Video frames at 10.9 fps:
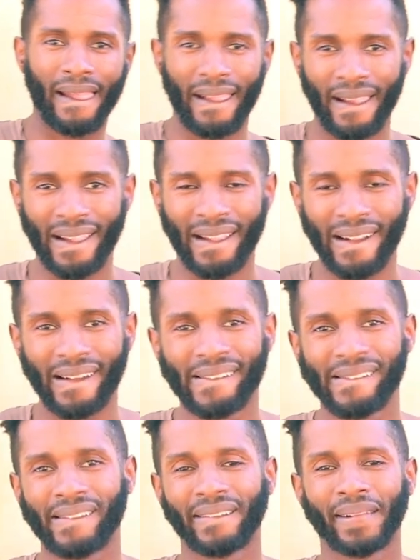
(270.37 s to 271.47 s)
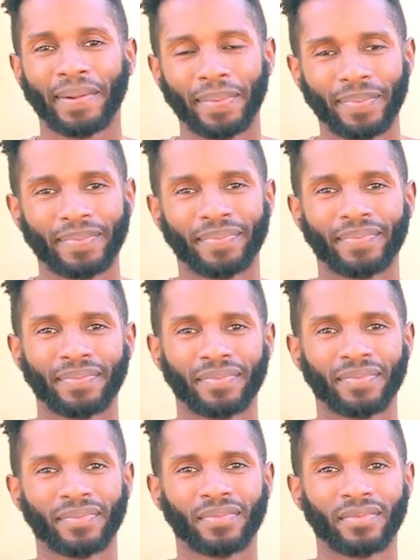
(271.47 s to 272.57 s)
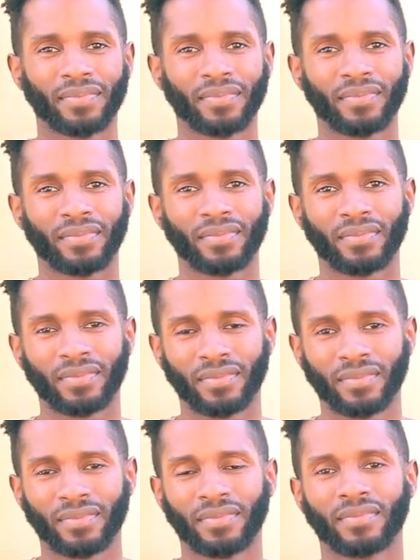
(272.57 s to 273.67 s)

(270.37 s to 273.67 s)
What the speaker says: The person shown says nothing.